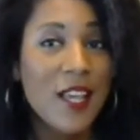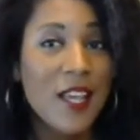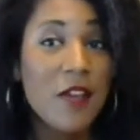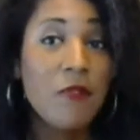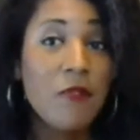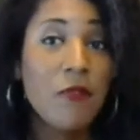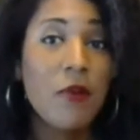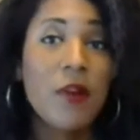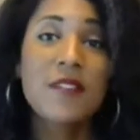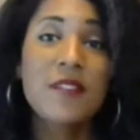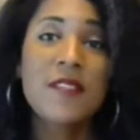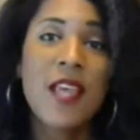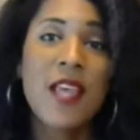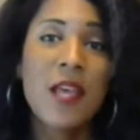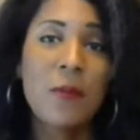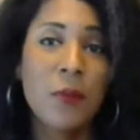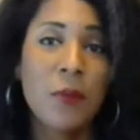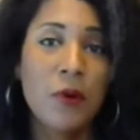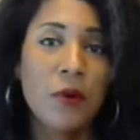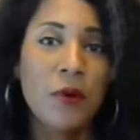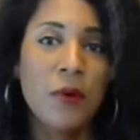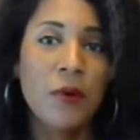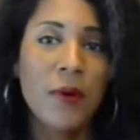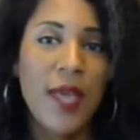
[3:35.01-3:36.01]
For
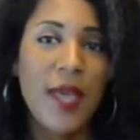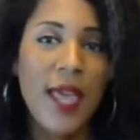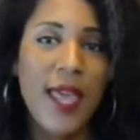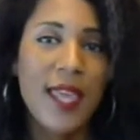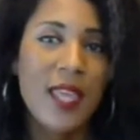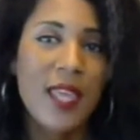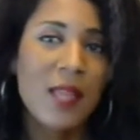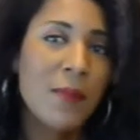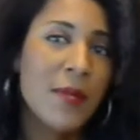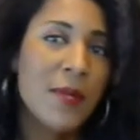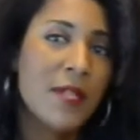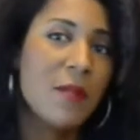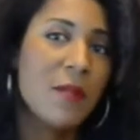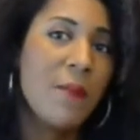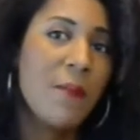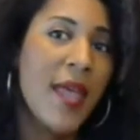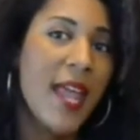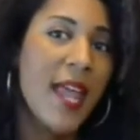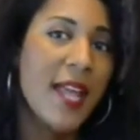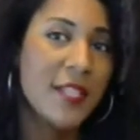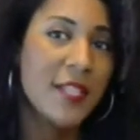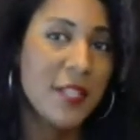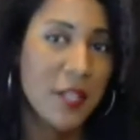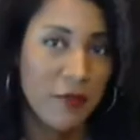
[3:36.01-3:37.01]
example, it can be
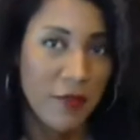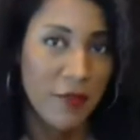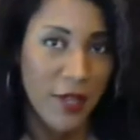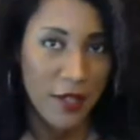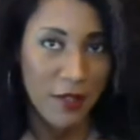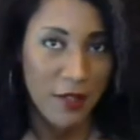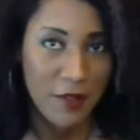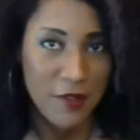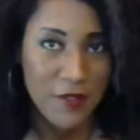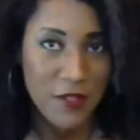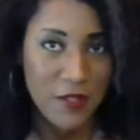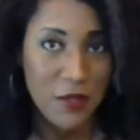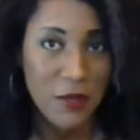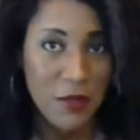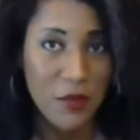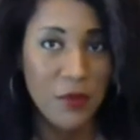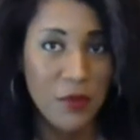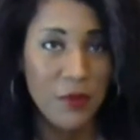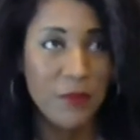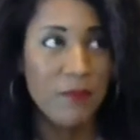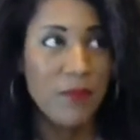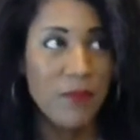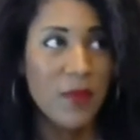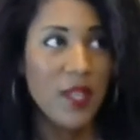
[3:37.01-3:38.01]
demanded of others
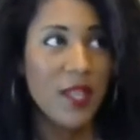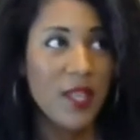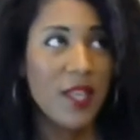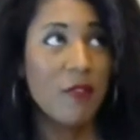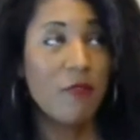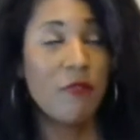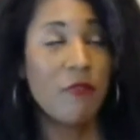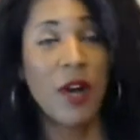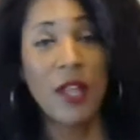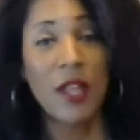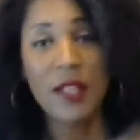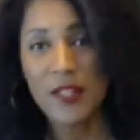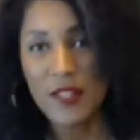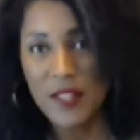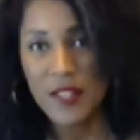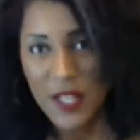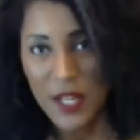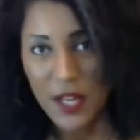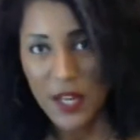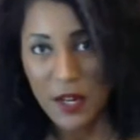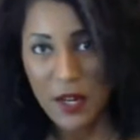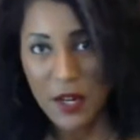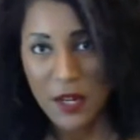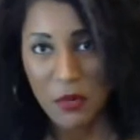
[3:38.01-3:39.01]
to
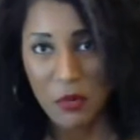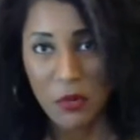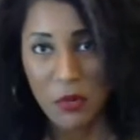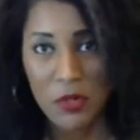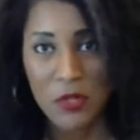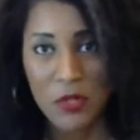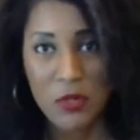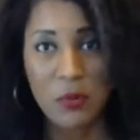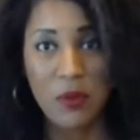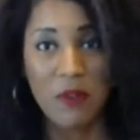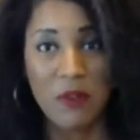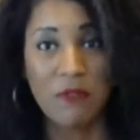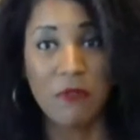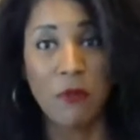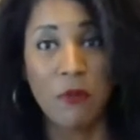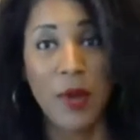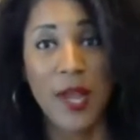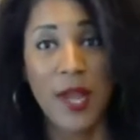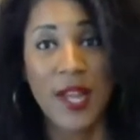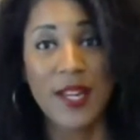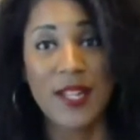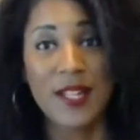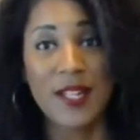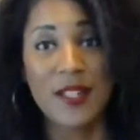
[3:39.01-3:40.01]
volunteer in order to
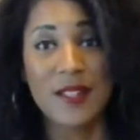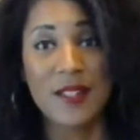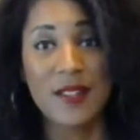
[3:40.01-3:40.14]
avoid